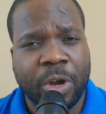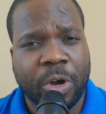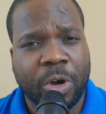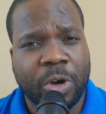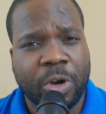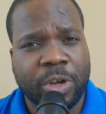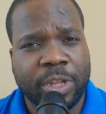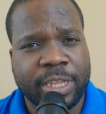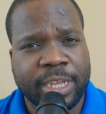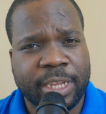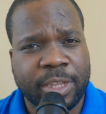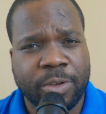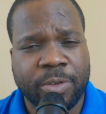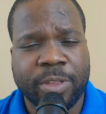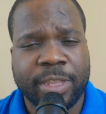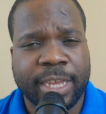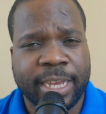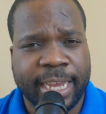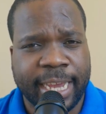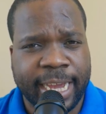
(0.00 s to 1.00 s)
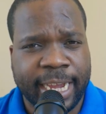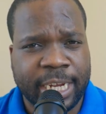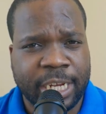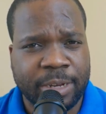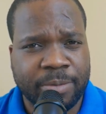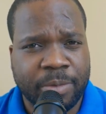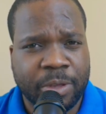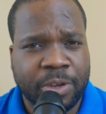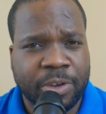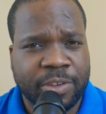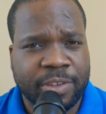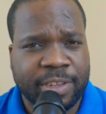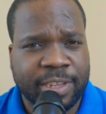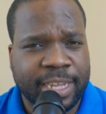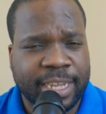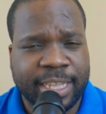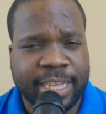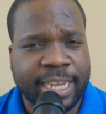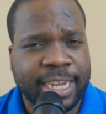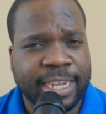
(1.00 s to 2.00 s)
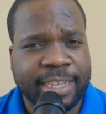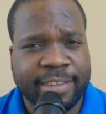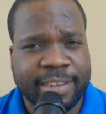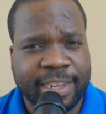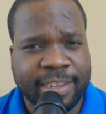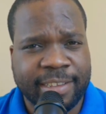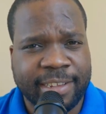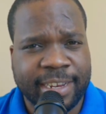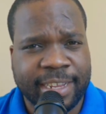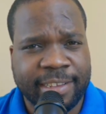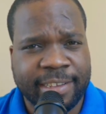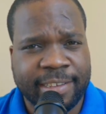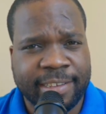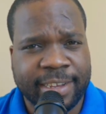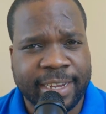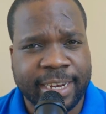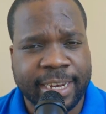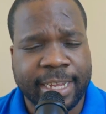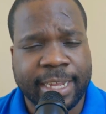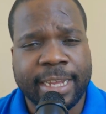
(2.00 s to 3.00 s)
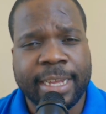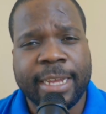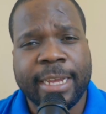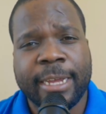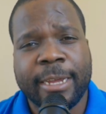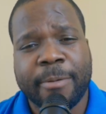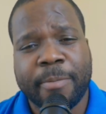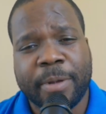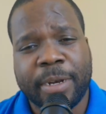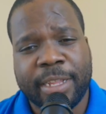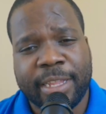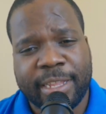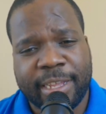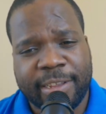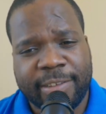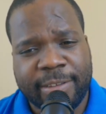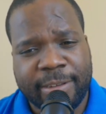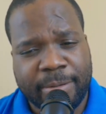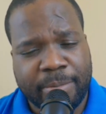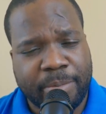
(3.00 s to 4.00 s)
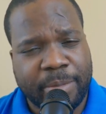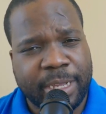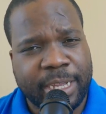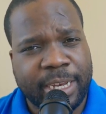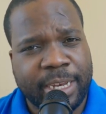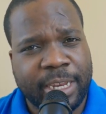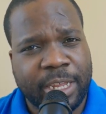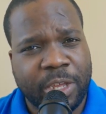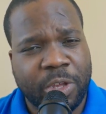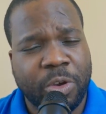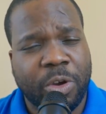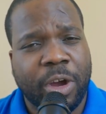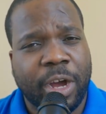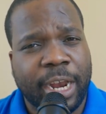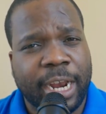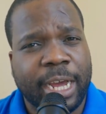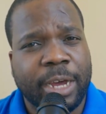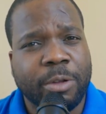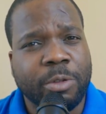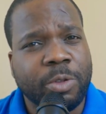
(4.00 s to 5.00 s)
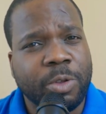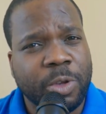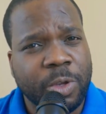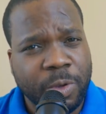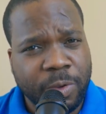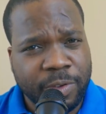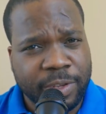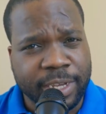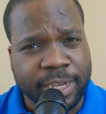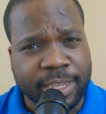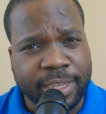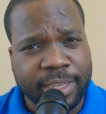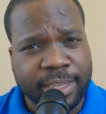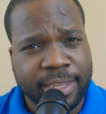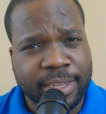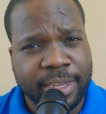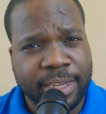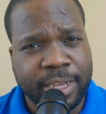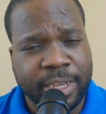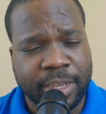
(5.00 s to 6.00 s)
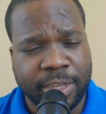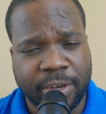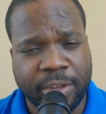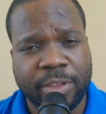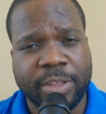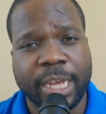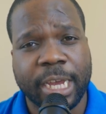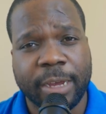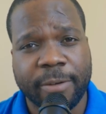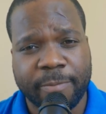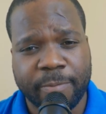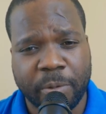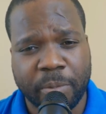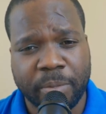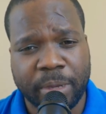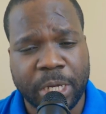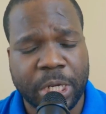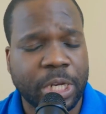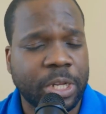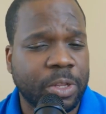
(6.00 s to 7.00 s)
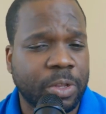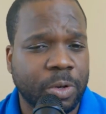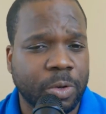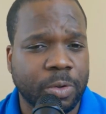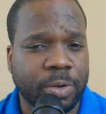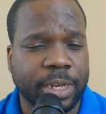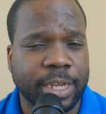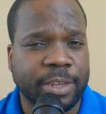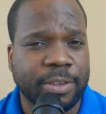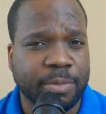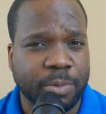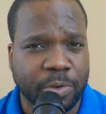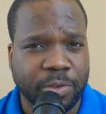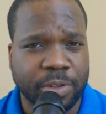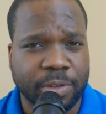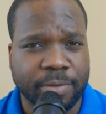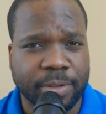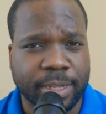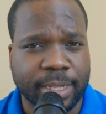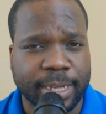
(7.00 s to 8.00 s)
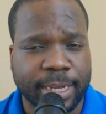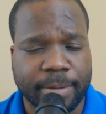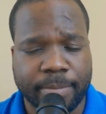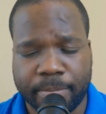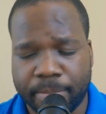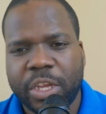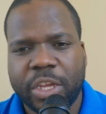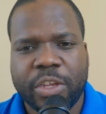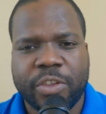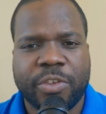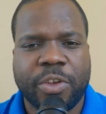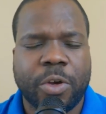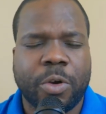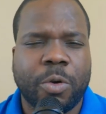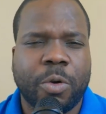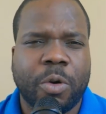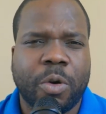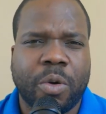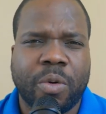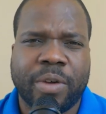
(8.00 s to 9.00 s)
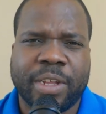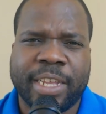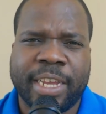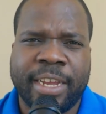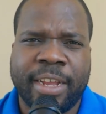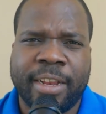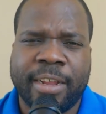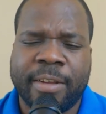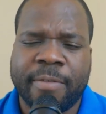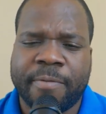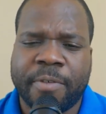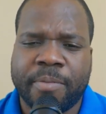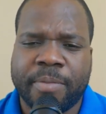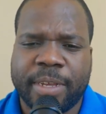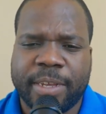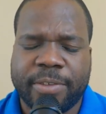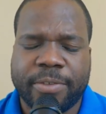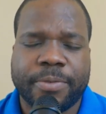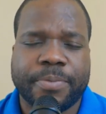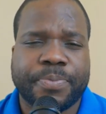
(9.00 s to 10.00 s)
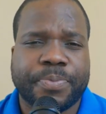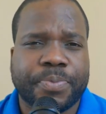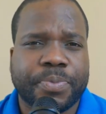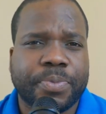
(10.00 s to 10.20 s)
or they don't take action because they think it's not necessary. But it doesn't mean you're allowed to use it. You need to have permission to do this most of the time. So what can you learn from this?